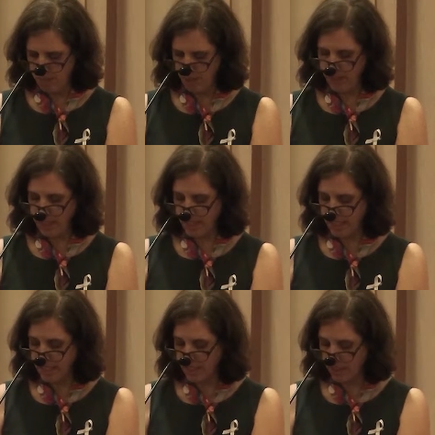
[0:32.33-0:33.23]

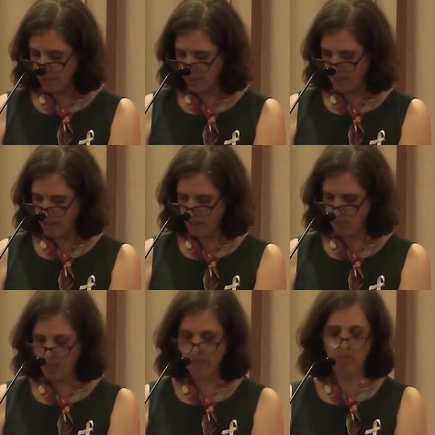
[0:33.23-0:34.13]
Previously, he served as
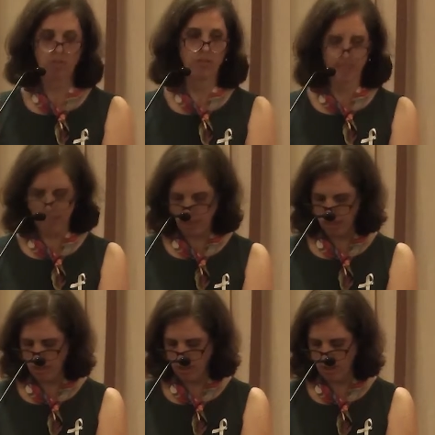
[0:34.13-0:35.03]
director of the
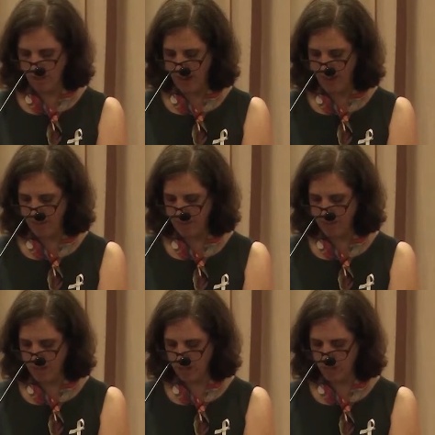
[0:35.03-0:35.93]
Institute of African
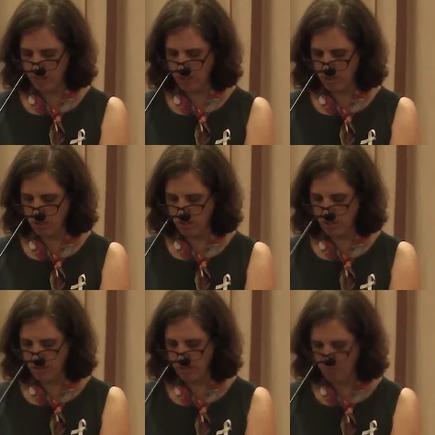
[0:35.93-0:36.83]
American Research,
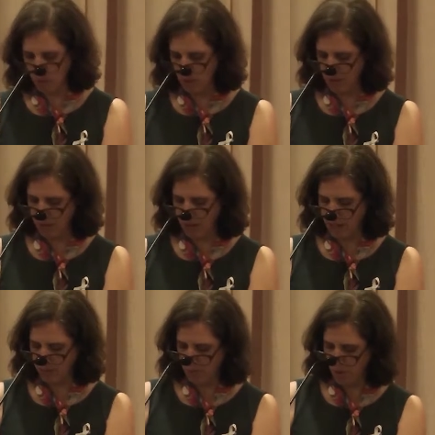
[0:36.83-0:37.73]
director of Moore
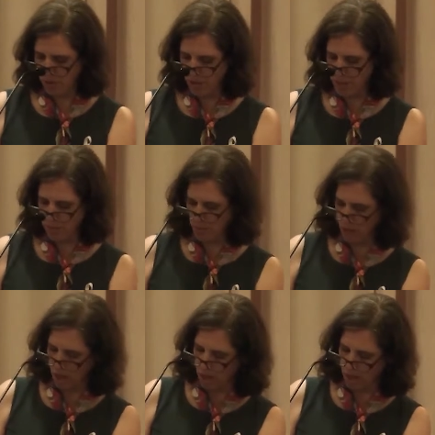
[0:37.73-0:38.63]
Undergraduate Program,
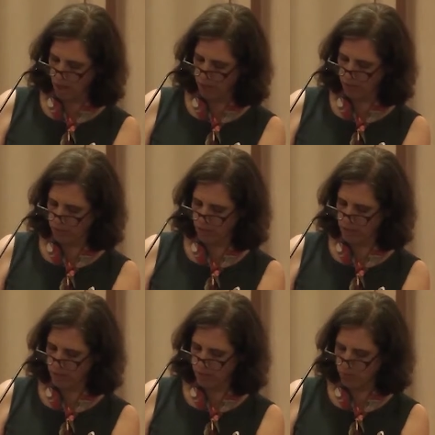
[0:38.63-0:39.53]

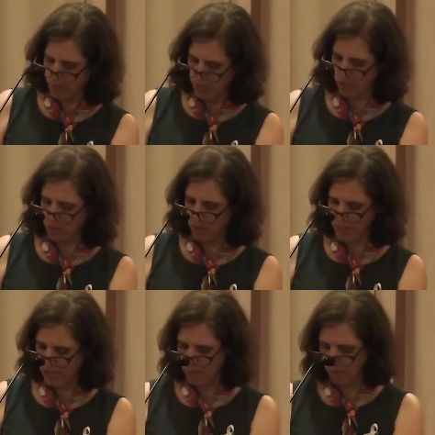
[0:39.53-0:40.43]
Undergraduate Research
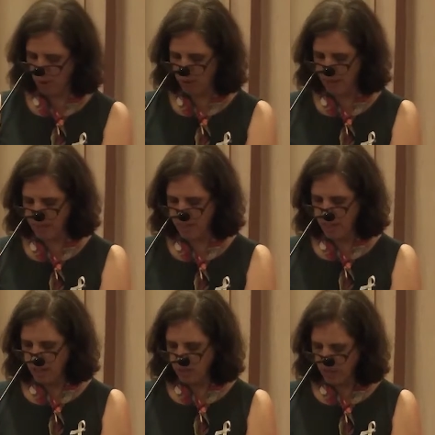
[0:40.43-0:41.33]
Apprenticeship Program,
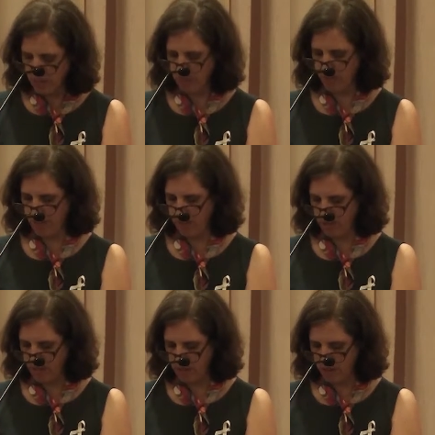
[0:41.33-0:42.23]
director of the
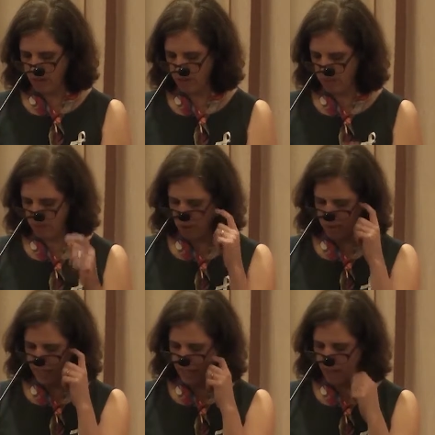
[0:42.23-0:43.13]
Undergraduate Honors Program
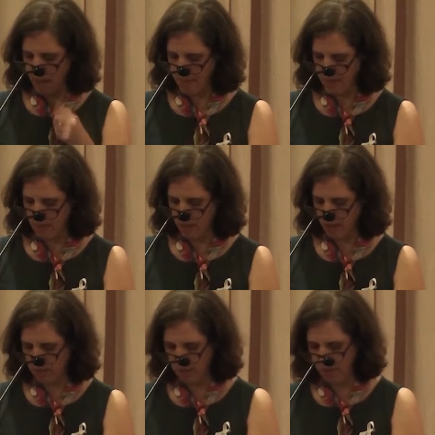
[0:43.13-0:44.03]
in Economics, and
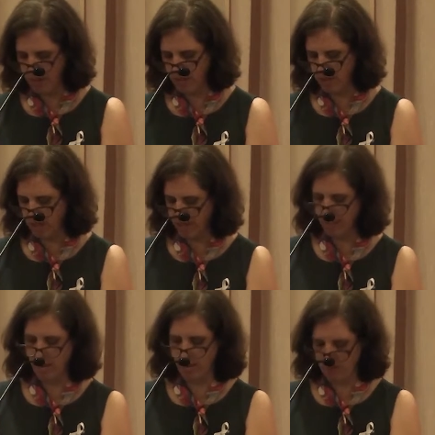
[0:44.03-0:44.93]
director of the Graduate
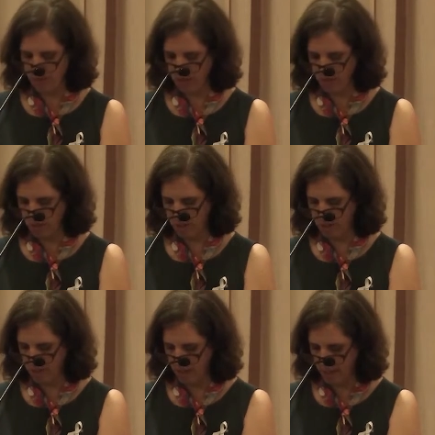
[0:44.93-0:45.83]
Studies at the University of North
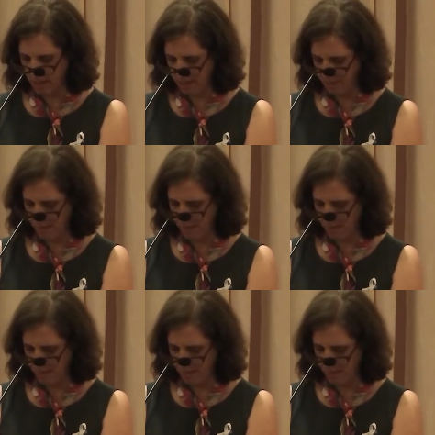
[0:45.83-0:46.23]
Carolina.